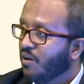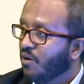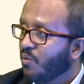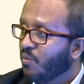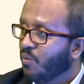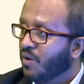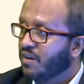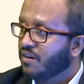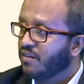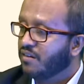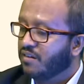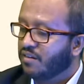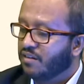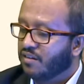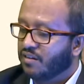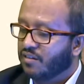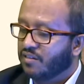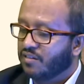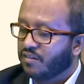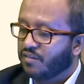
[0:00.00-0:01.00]
When
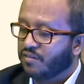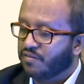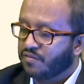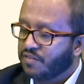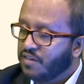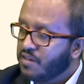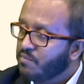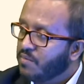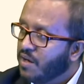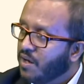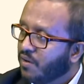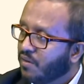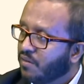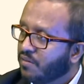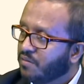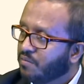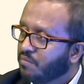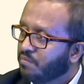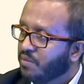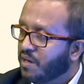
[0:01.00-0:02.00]
the
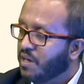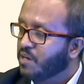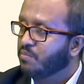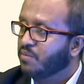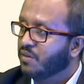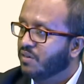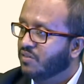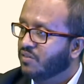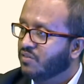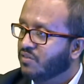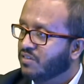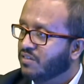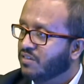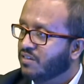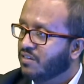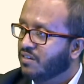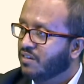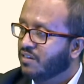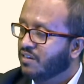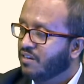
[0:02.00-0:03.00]
female
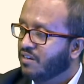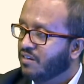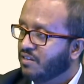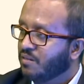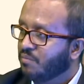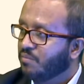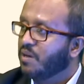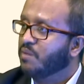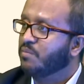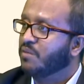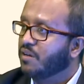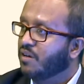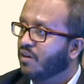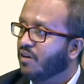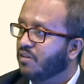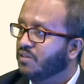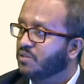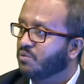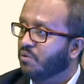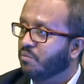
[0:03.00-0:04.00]
babies, the baby
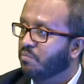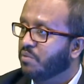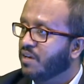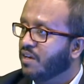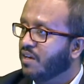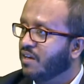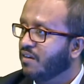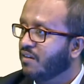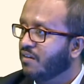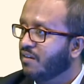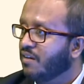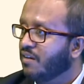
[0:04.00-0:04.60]
girls were being,